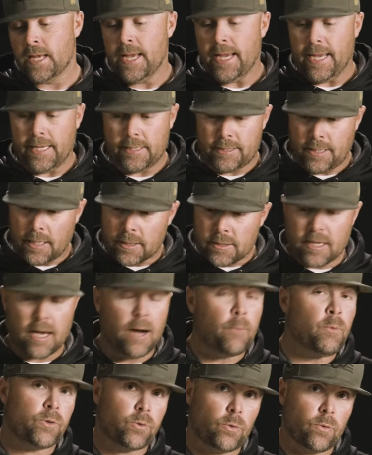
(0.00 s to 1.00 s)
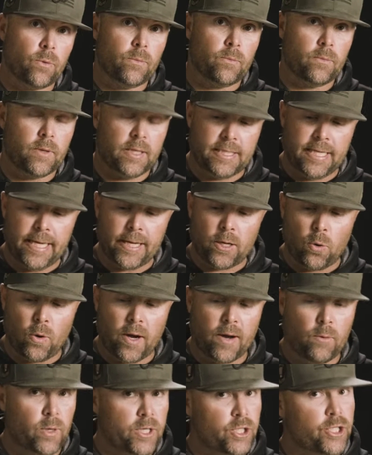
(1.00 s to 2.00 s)
It does come with a
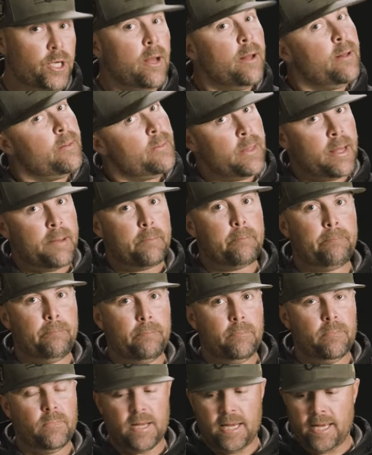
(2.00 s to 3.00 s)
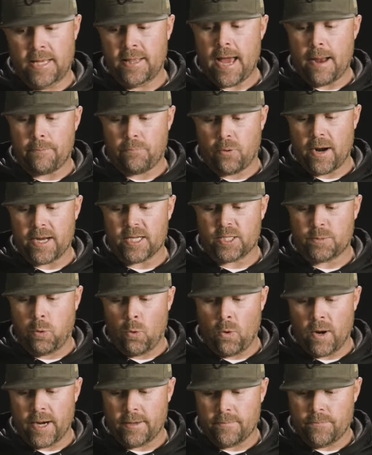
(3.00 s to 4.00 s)
decoy, which in that price
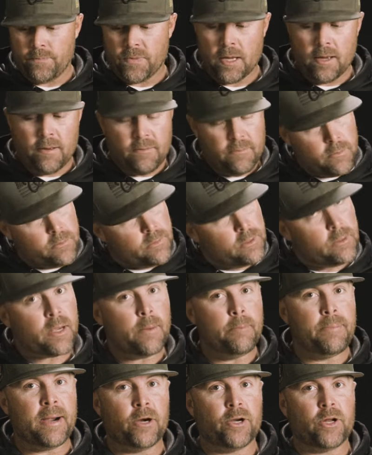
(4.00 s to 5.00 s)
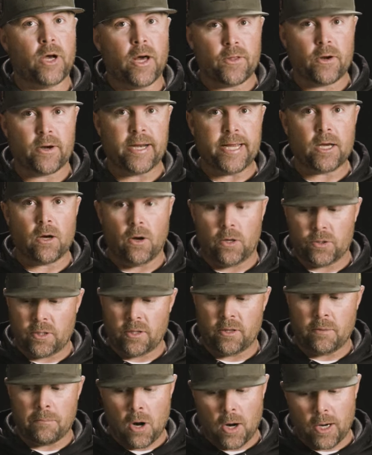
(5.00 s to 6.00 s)
point, compared to other e-calls
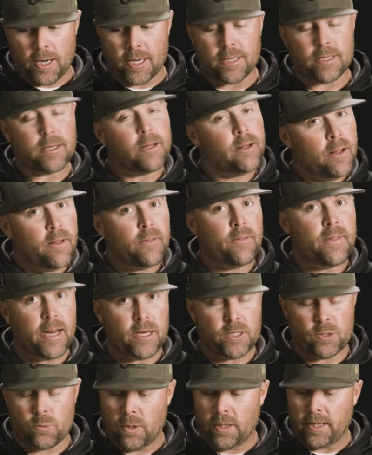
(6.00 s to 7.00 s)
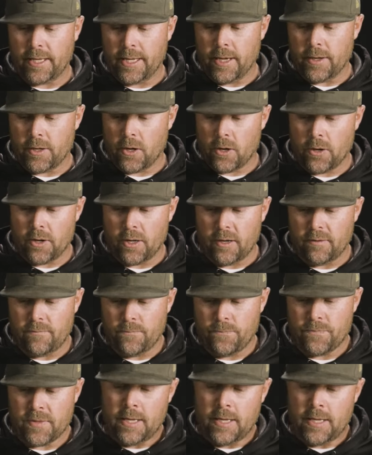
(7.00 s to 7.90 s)
on the market, that is really unheard of.